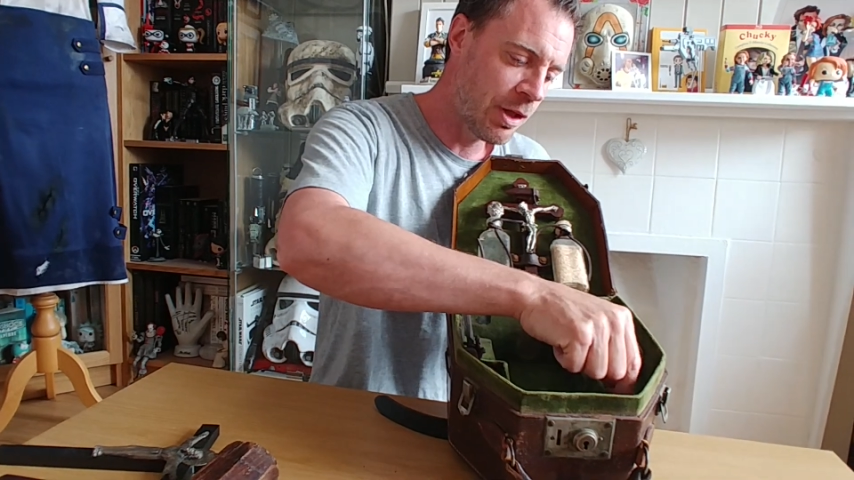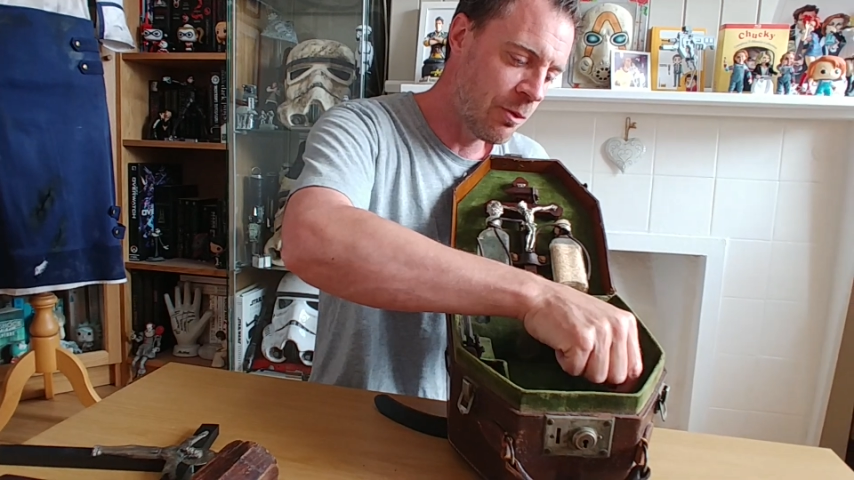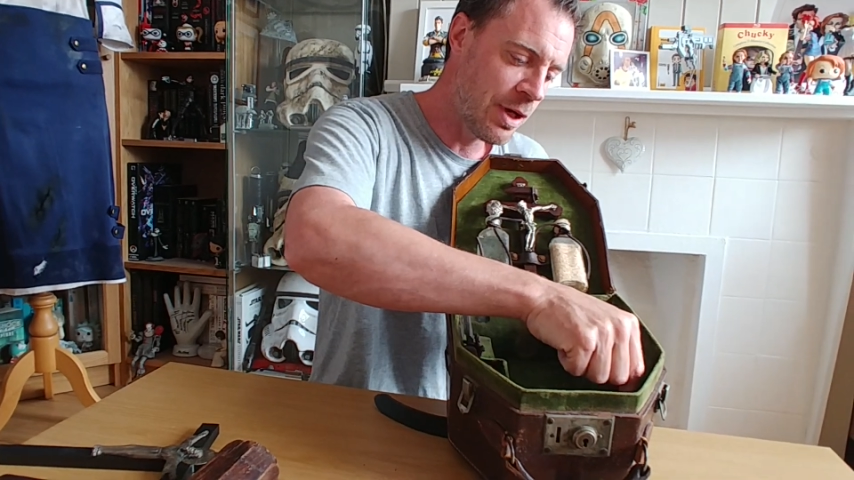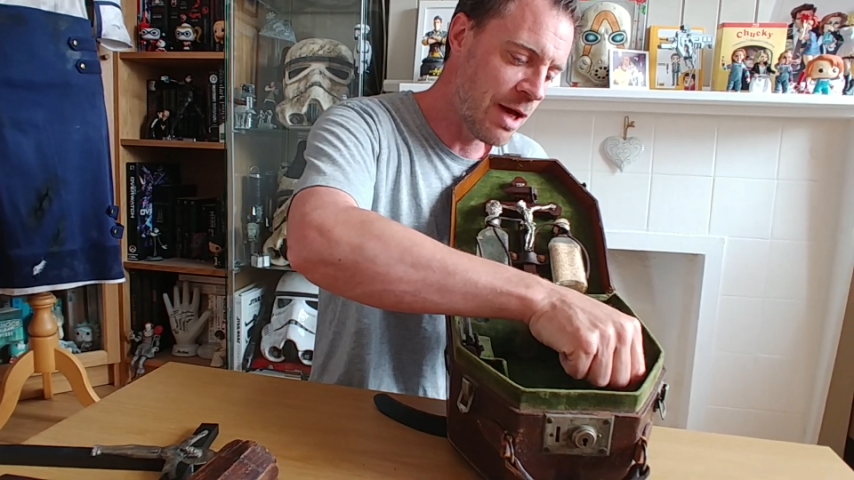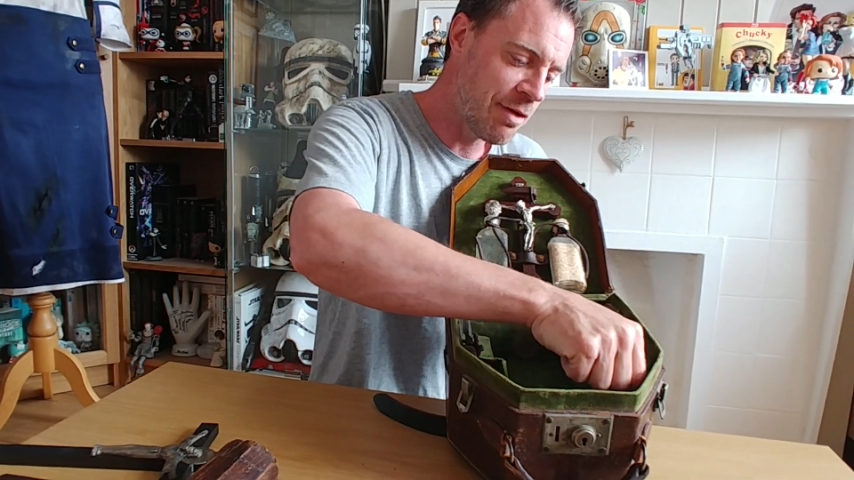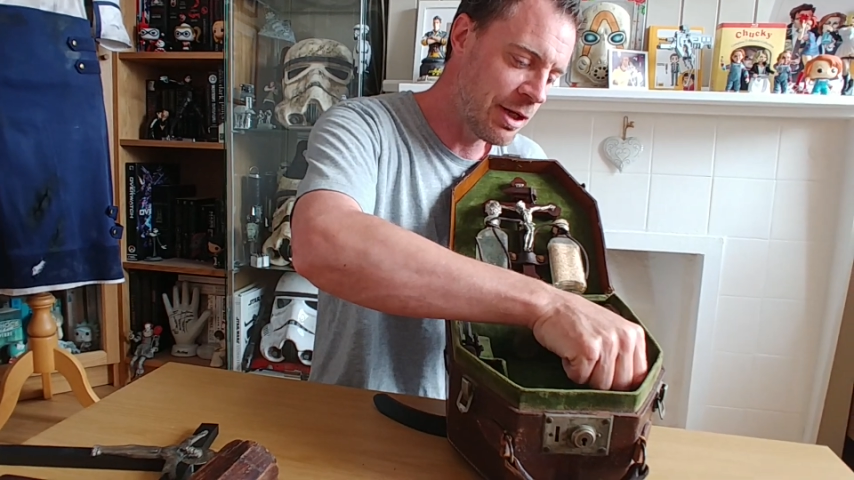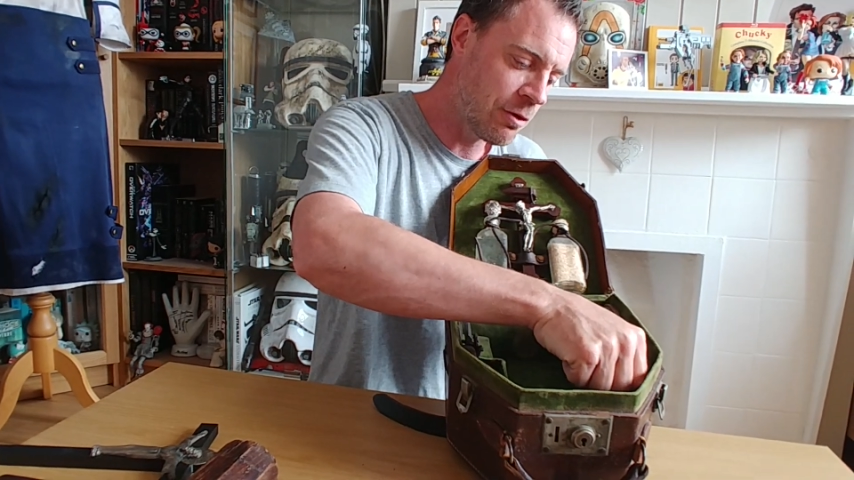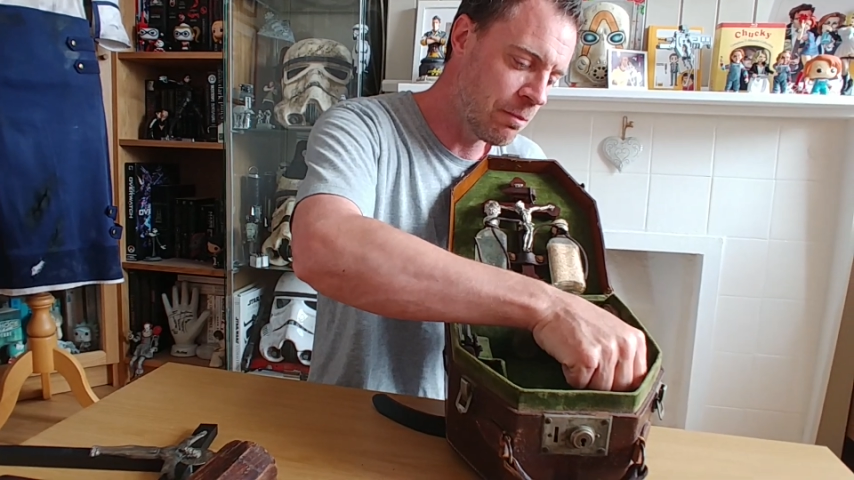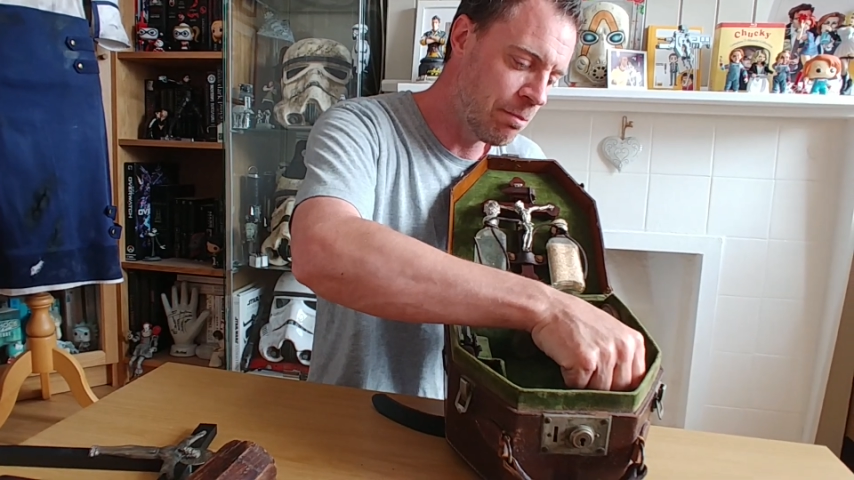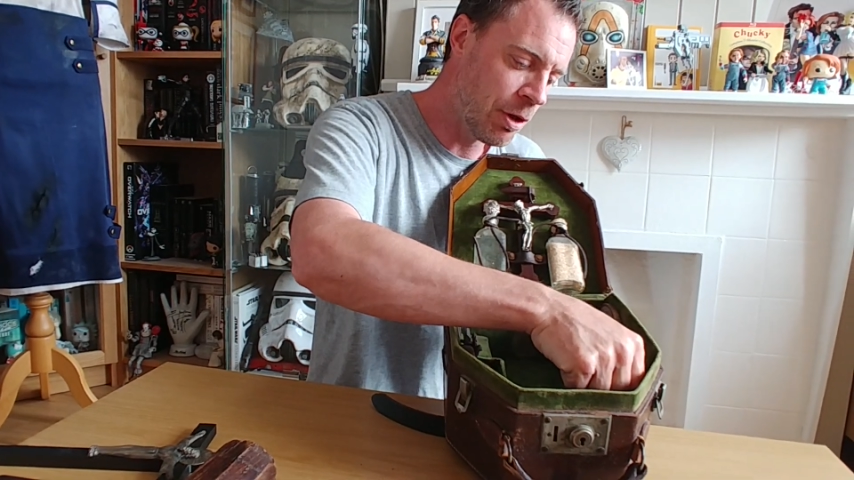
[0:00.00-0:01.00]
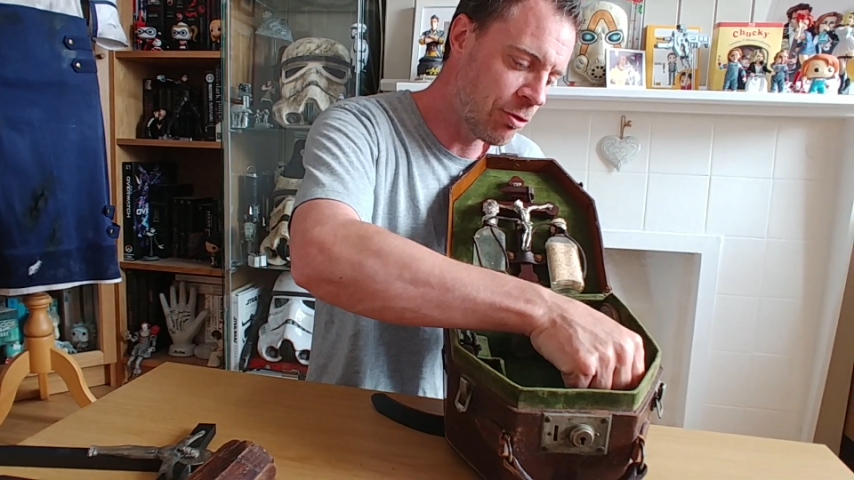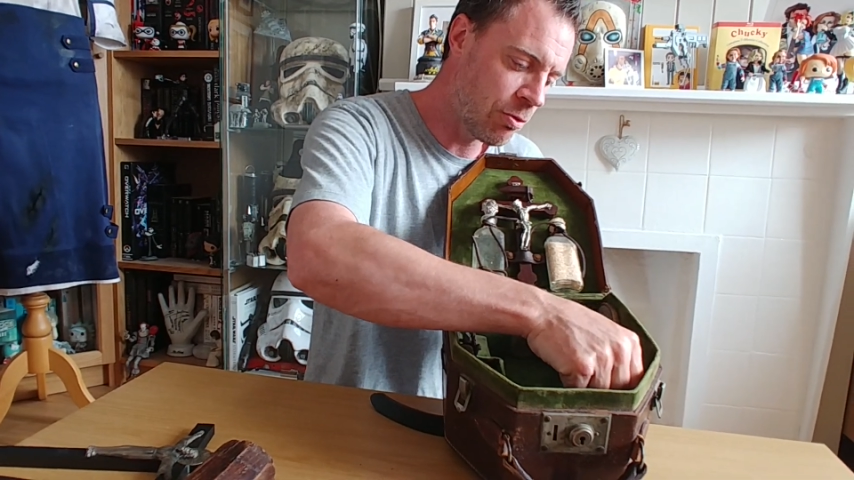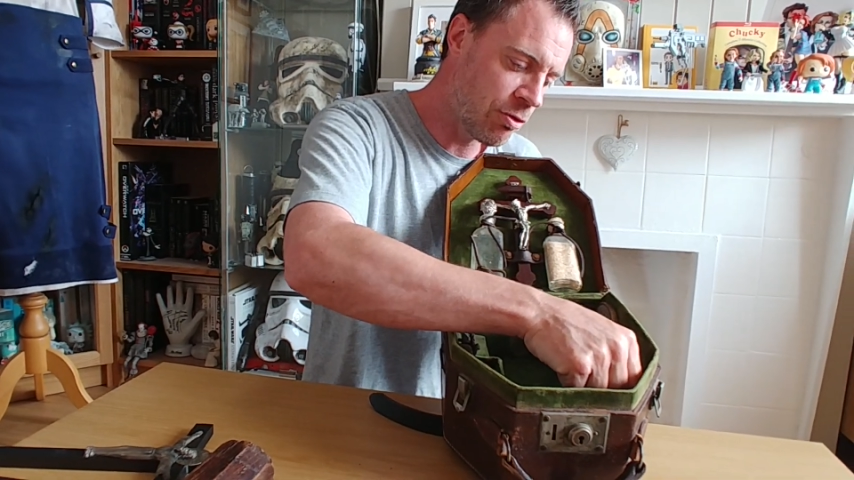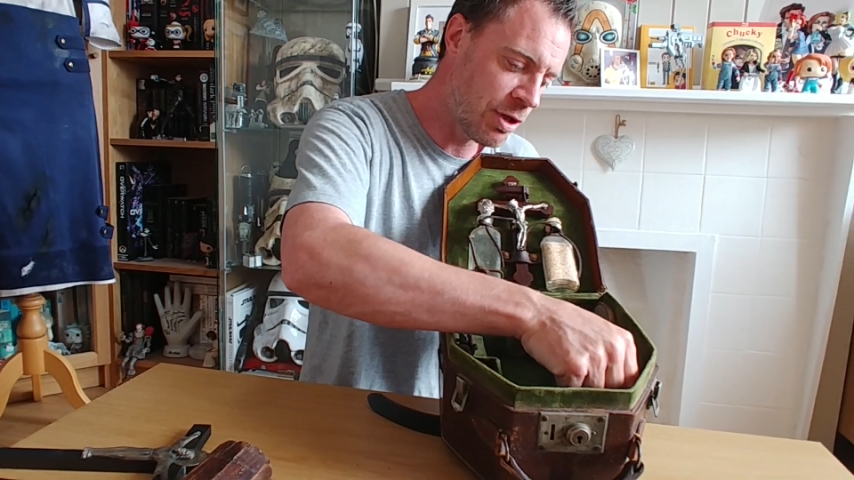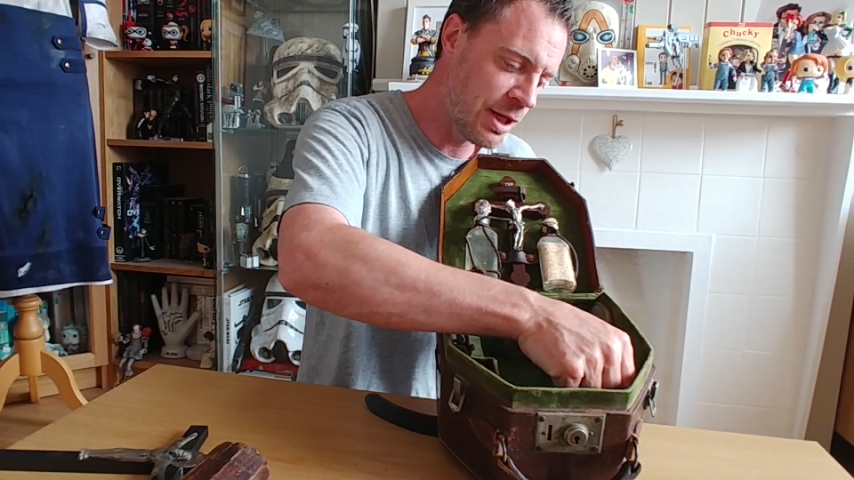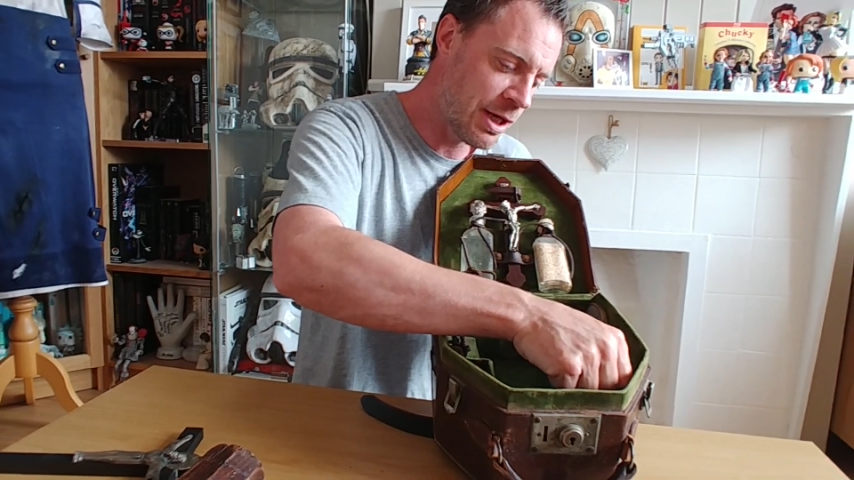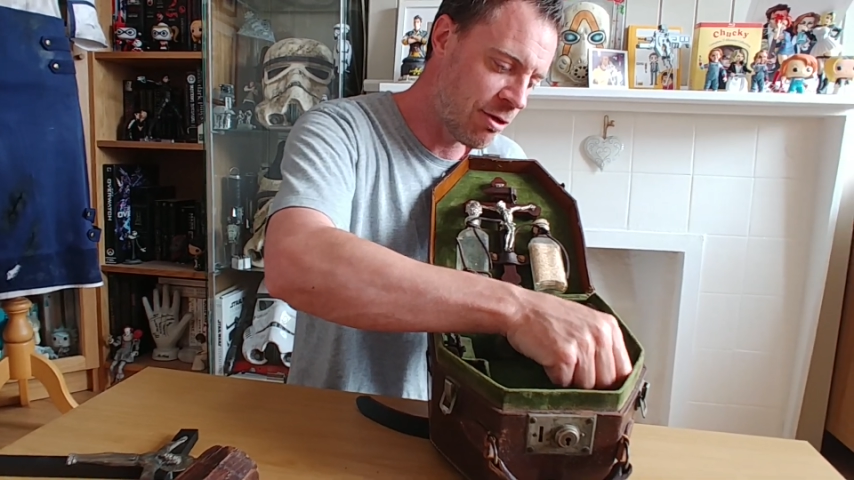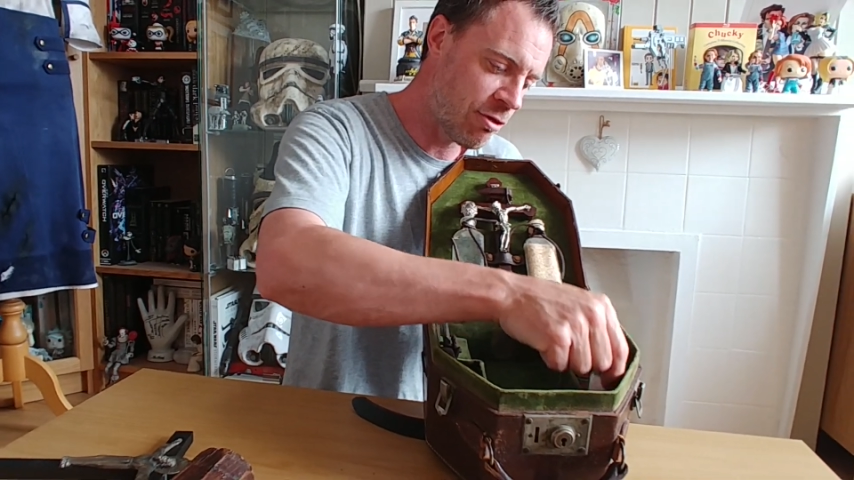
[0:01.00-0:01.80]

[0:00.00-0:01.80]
We have our little bottles in here.